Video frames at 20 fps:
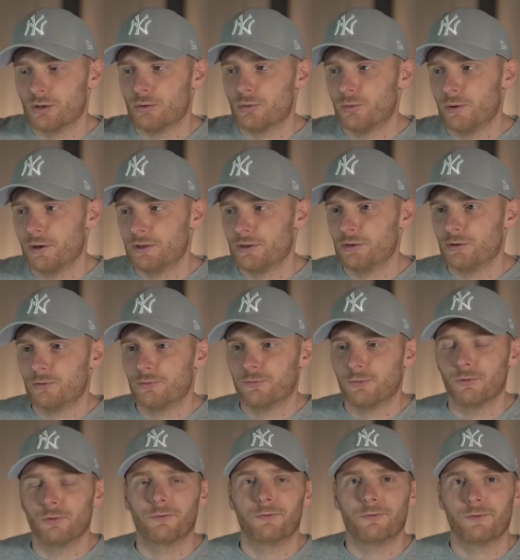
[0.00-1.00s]
when you
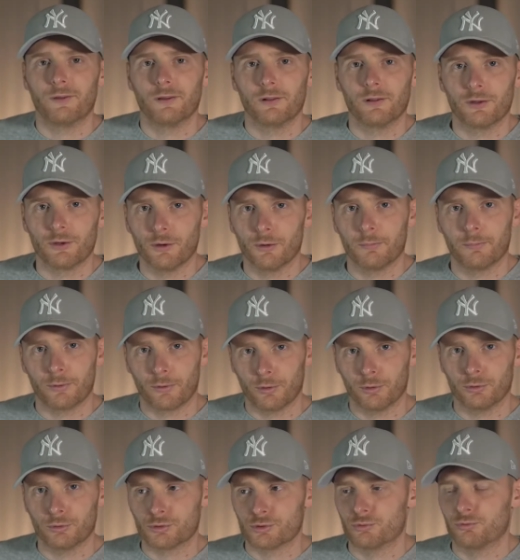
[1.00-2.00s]
fulfill your
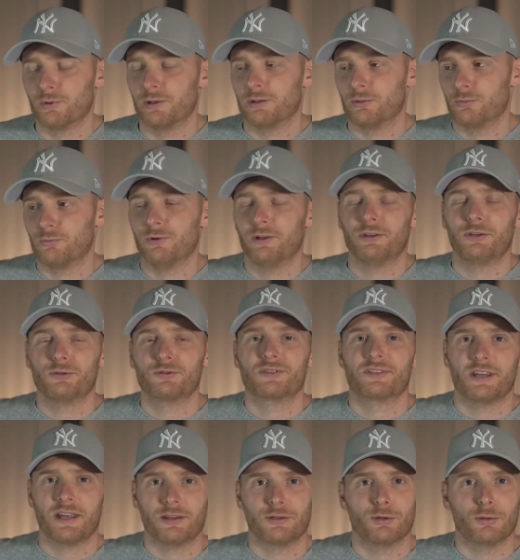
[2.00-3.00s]
products, when, when you
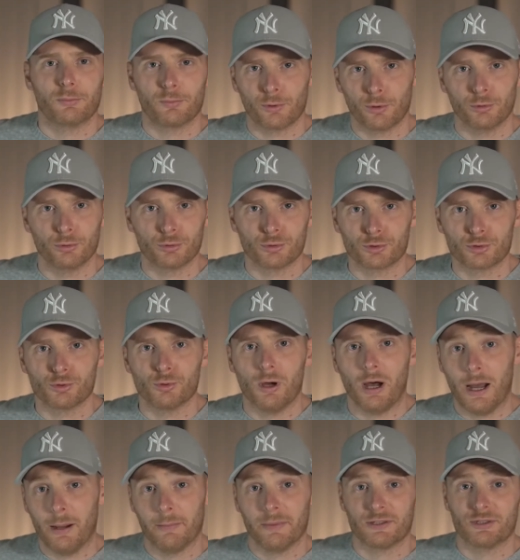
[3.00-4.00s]
send your products to
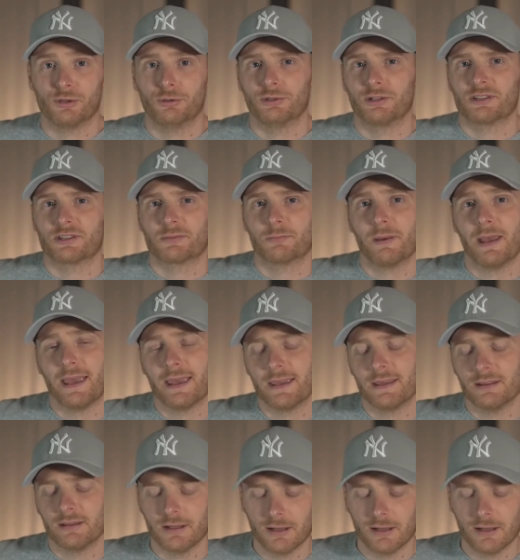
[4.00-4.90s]
Amazon in Spain,